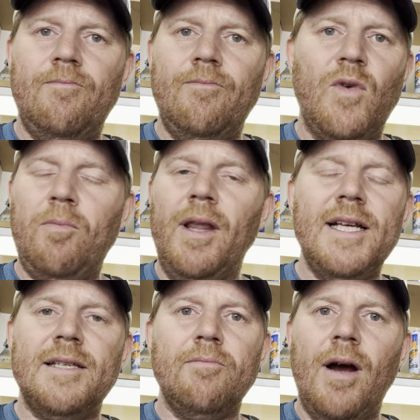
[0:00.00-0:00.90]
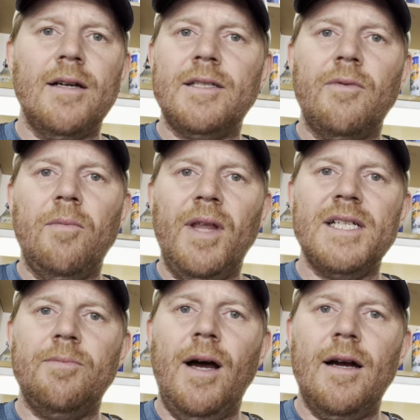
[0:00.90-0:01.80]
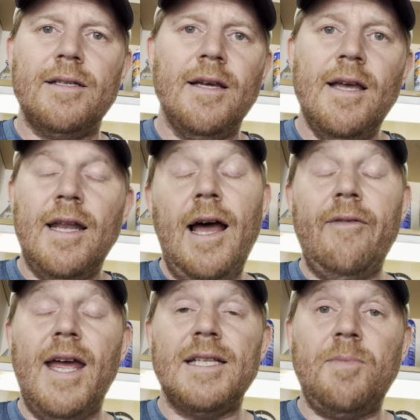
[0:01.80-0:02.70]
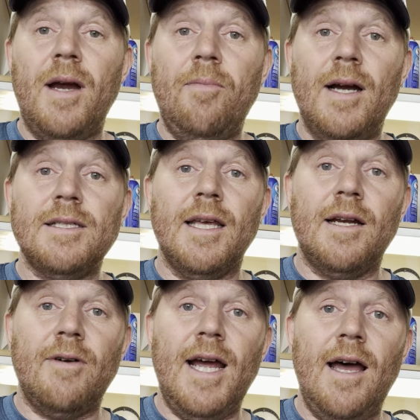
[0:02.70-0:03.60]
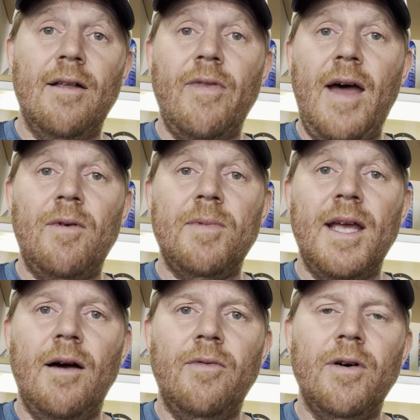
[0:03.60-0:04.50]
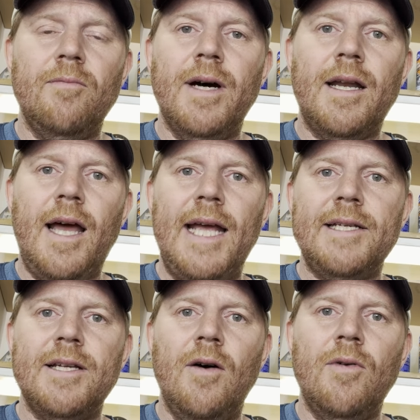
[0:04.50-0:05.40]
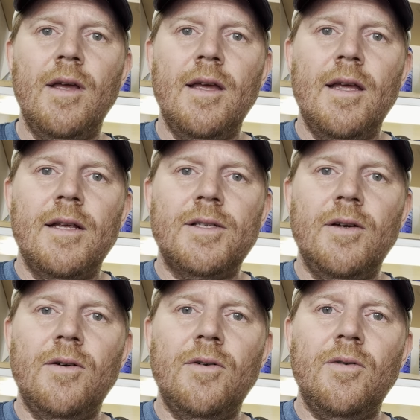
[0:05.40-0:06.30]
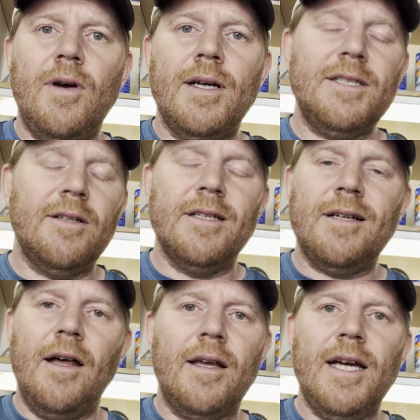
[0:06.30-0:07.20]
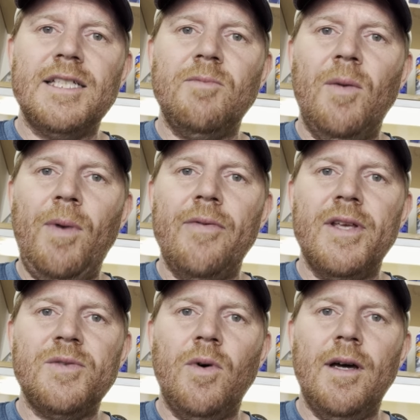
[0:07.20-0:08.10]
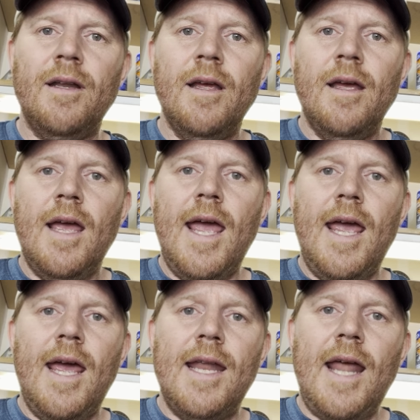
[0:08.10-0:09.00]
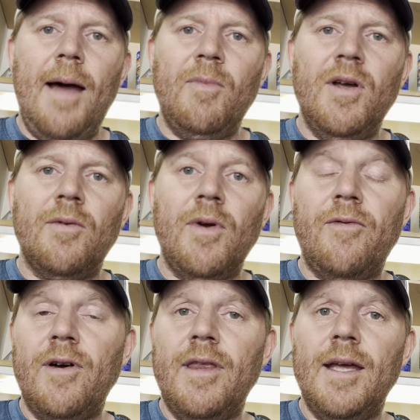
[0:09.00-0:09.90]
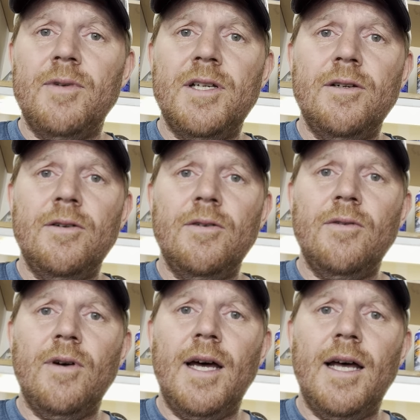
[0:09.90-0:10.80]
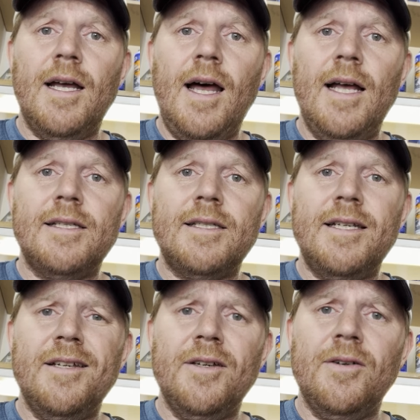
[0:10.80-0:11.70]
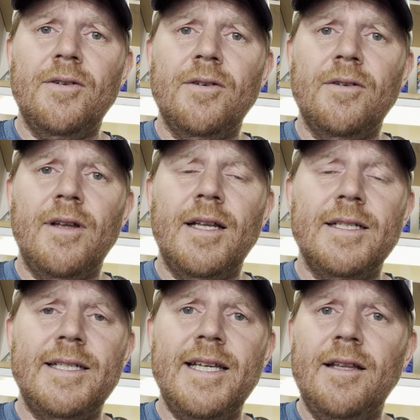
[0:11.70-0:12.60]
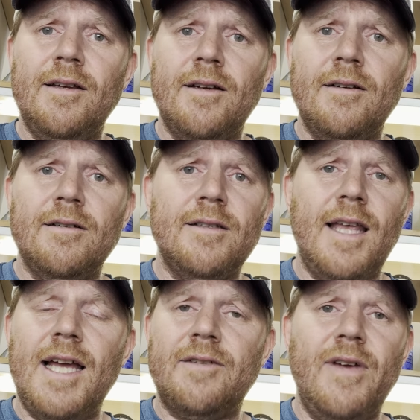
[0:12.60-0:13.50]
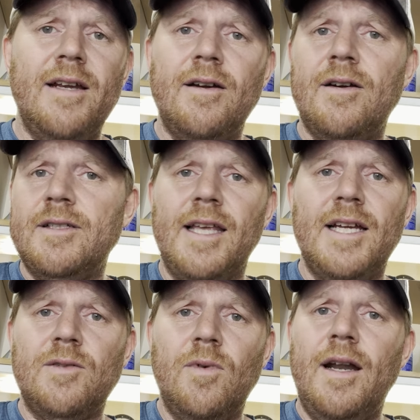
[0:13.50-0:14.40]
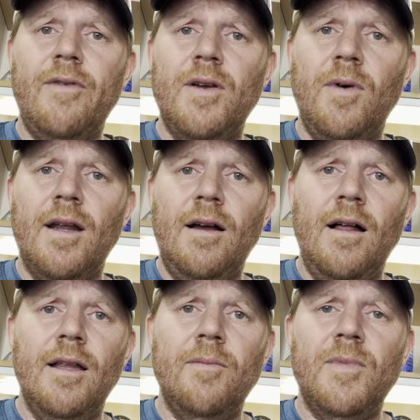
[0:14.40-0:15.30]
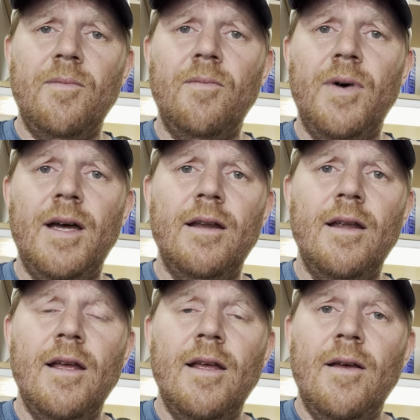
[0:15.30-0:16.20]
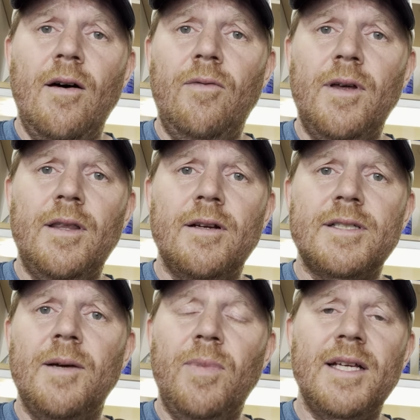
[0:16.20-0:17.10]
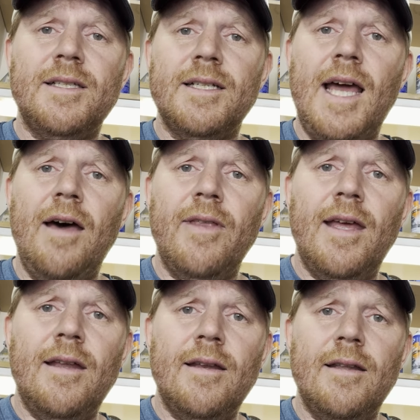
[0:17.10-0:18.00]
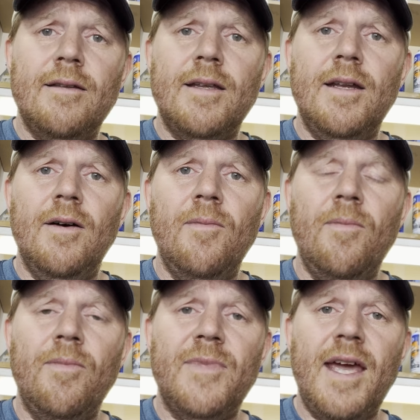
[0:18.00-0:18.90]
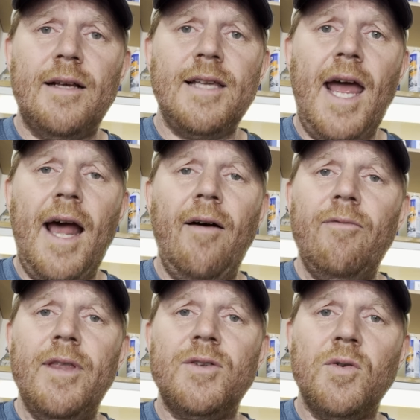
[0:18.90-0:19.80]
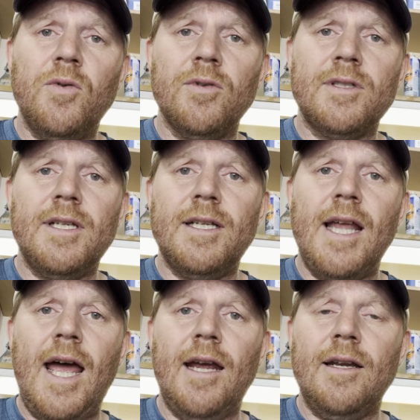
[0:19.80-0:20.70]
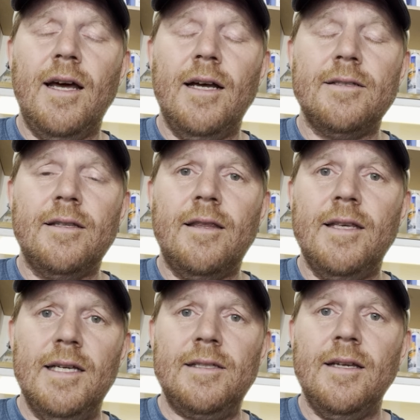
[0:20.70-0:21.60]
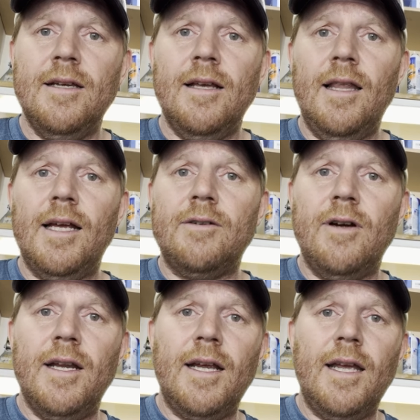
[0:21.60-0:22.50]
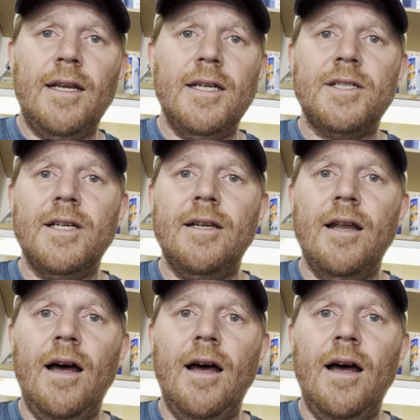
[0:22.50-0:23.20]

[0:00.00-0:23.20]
replacing parts to replace parts. Now, I've had spare parts laying around. That would be helpful, but I don't. So I'm actually going to just call the customer up on this one, and I'm going to refer them to uh, a STIHL dealer slash vendor slash whatever you want to call them. But hopefully there's some place in town that, you know, techs have the tools to diagnose this electronic ignition